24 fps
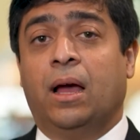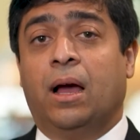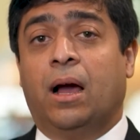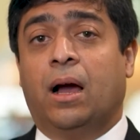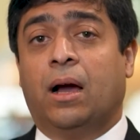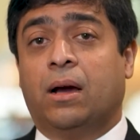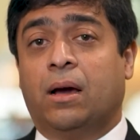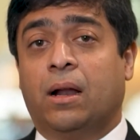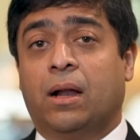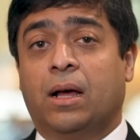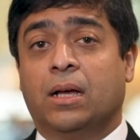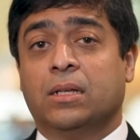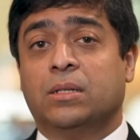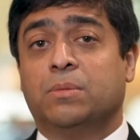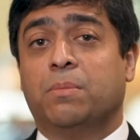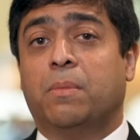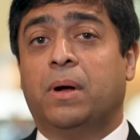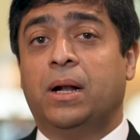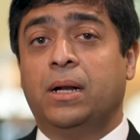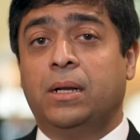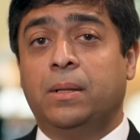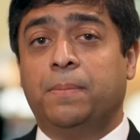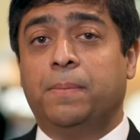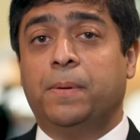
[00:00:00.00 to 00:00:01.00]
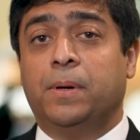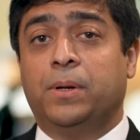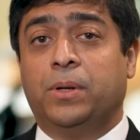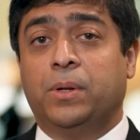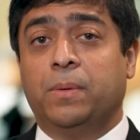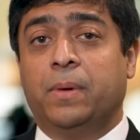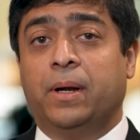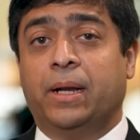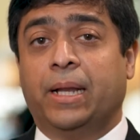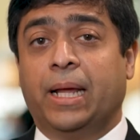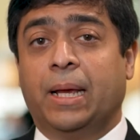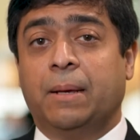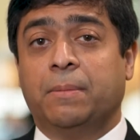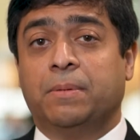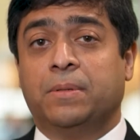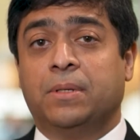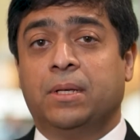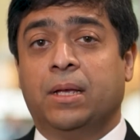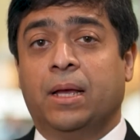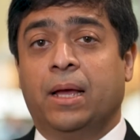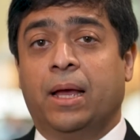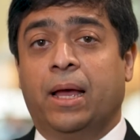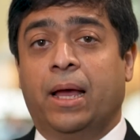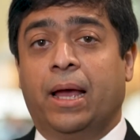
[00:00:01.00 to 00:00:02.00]
across multiple tumor
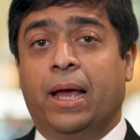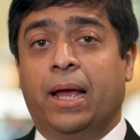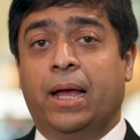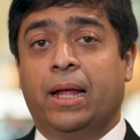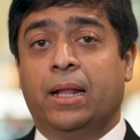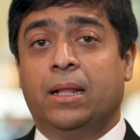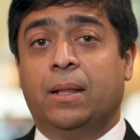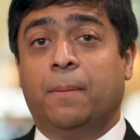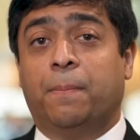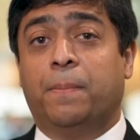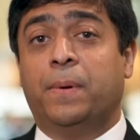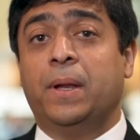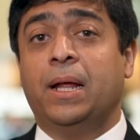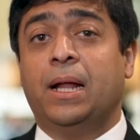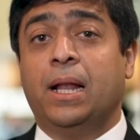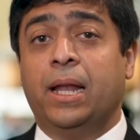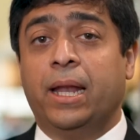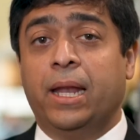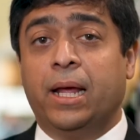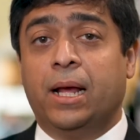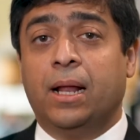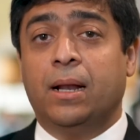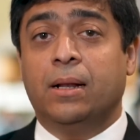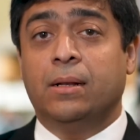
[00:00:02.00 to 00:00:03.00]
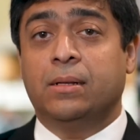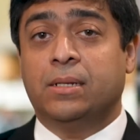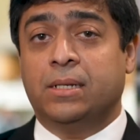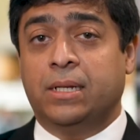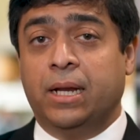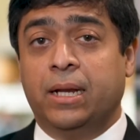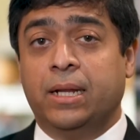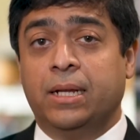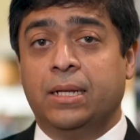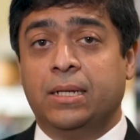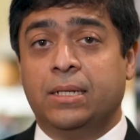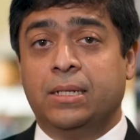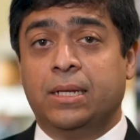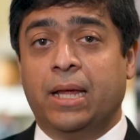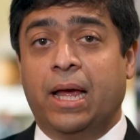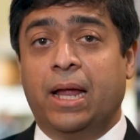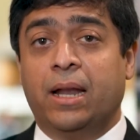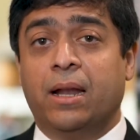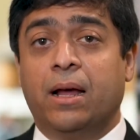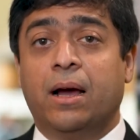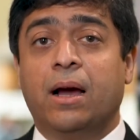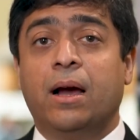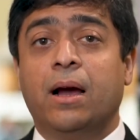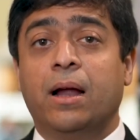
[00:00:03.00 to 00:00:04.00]
types in the preclinical studies
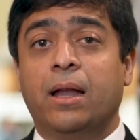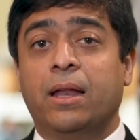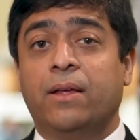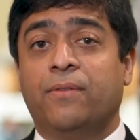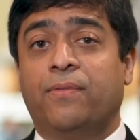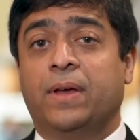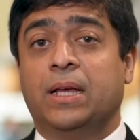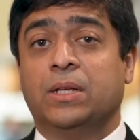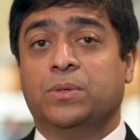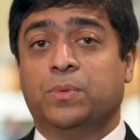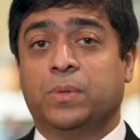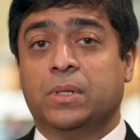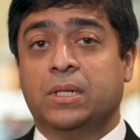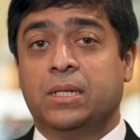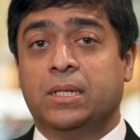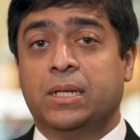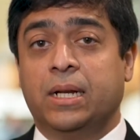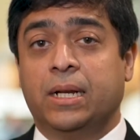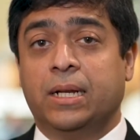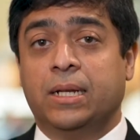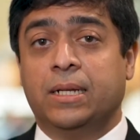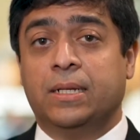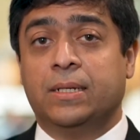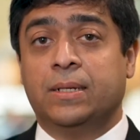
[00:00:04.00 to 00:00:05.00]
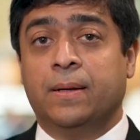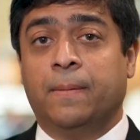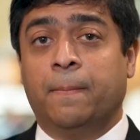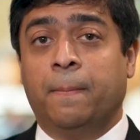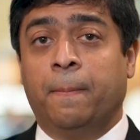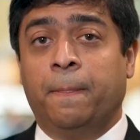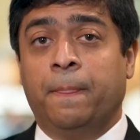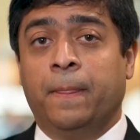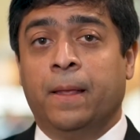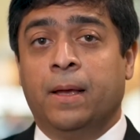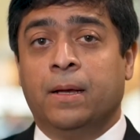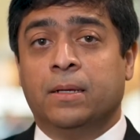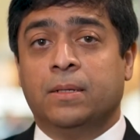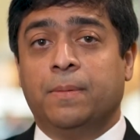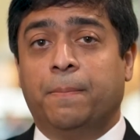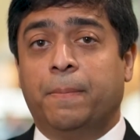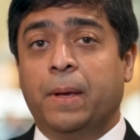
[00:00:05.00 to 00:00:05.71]
and early phase one studies. So